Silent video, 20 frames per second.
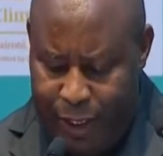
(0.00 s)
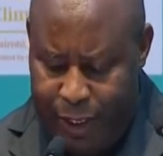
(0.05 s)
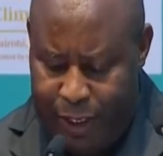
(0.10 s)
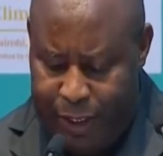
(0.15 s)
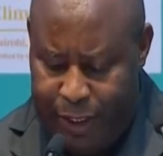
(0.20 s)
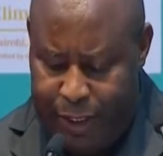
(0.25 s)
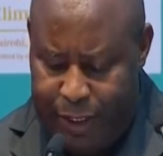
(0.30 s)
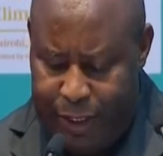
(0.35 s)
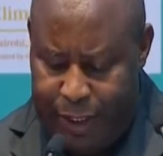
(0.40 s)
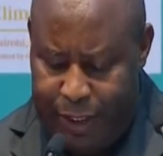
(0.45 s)

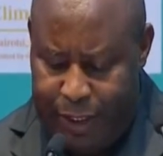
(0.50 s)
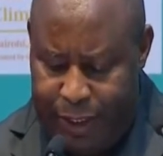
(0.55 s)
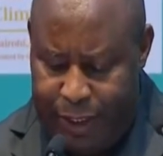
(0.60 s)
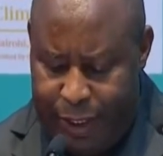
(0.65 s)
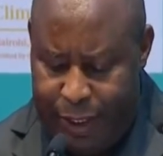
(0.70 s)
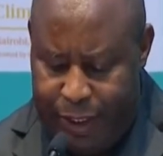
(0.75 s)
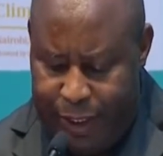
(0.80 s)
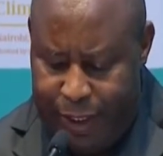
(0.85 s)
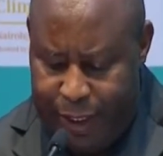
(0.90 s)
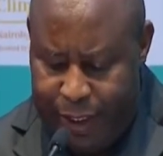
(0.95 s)
and the
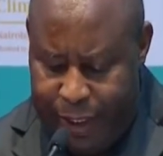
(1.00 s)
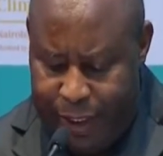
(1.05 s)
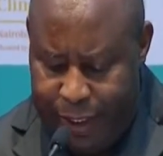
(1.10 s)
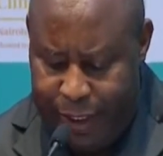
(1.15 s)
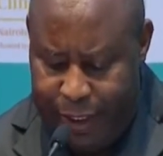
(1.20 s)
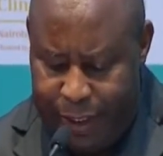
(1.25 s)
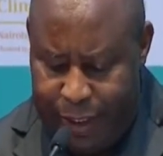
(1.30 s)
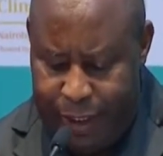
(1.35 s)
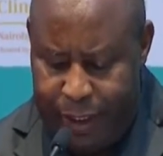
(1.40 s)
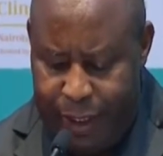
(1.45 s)

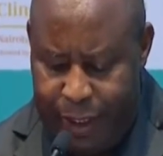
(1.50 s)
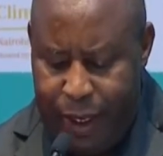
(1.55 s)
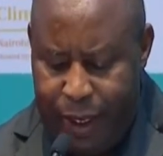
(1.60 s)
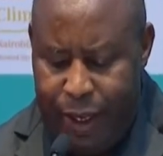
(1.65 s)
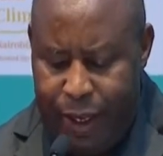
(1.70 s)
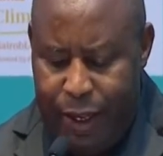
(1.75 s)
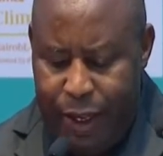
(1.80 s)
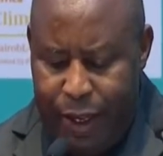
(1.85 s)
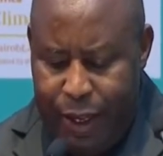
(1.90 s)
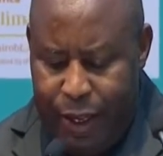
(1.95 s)
land, the
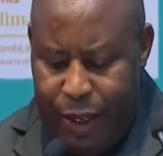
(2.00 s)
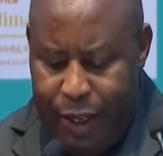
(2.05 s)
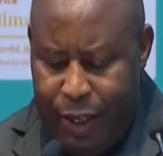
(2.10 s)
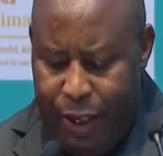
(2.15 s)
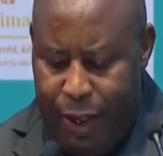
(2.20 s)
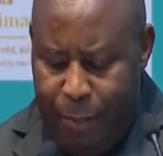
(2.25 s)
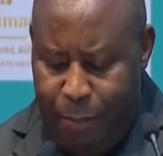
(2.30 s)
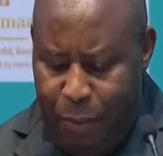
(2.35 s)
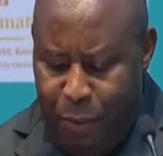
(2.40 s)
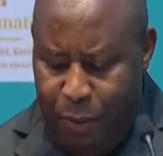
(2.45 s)

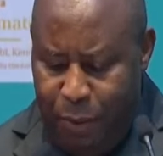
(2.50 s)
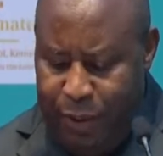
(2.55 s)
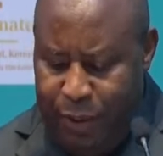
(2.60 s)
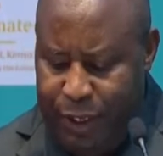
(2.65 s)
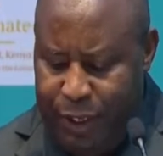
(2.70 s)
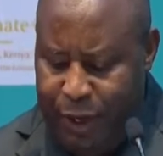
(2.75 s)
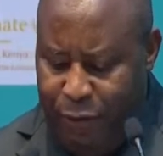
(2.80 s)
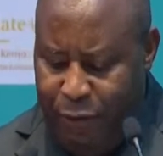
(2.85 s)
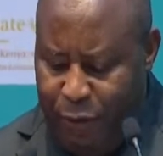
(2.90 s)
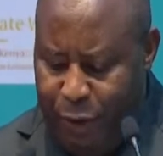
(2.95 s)
growing
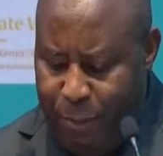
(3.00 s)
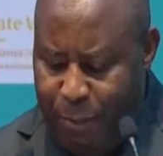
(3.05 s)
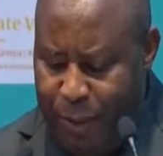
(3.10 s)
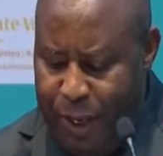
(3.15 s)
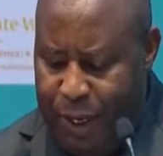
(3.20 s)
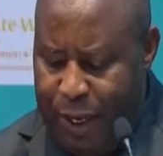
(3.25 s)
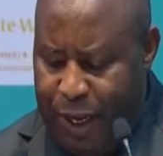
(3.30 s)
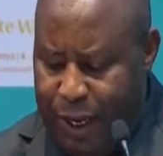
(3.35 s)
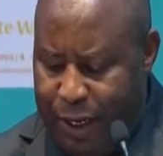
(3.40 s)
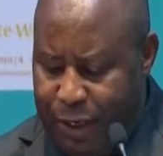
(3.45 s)
land
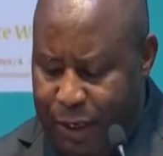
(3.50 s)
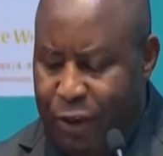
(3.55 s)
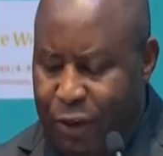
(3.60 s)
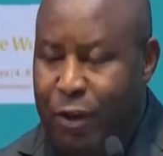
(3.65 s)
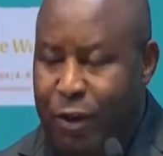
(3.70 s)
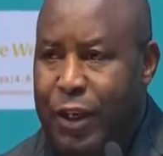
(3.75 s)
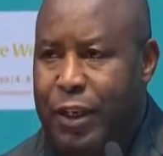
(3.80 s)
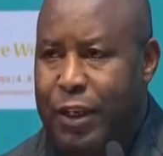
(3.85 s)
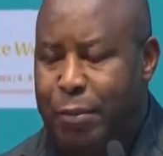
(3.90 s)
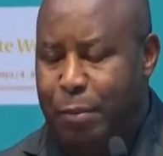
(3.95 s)

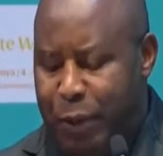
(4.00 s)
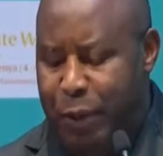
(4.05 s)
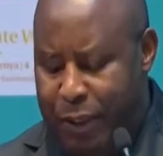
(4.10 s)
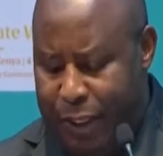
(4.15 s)
degradation,